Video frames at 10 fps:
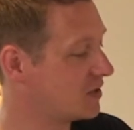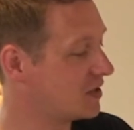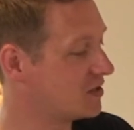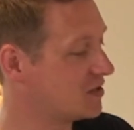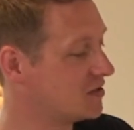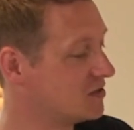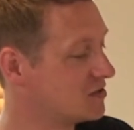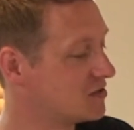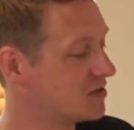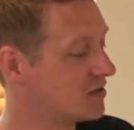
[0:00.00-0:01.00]

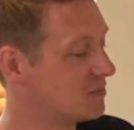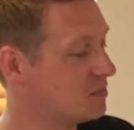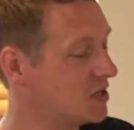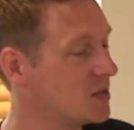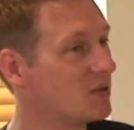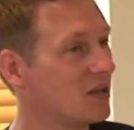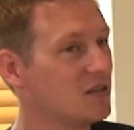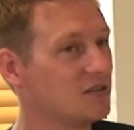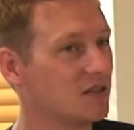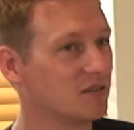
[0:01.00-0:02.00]
is
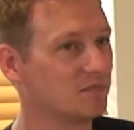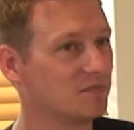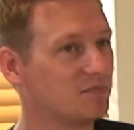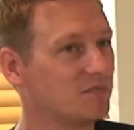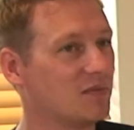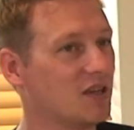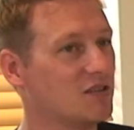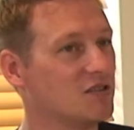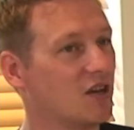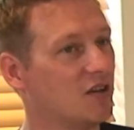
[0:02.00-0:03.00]
manipulating
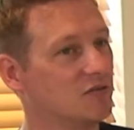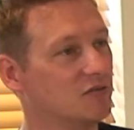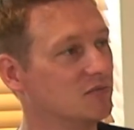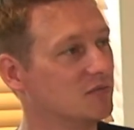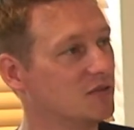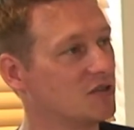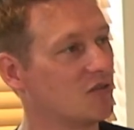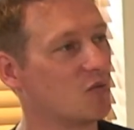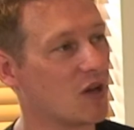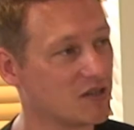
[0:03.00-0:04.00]
internal, sort
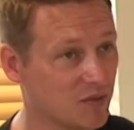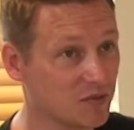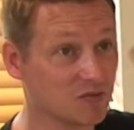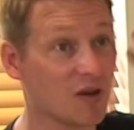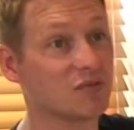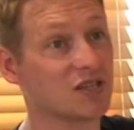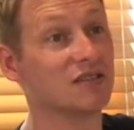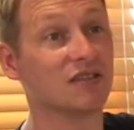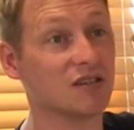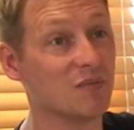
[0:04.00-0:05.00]
of the way something's
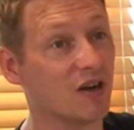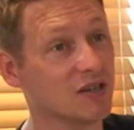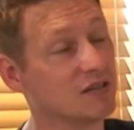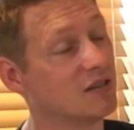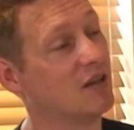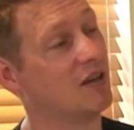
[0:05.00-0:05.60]
represented in your mind.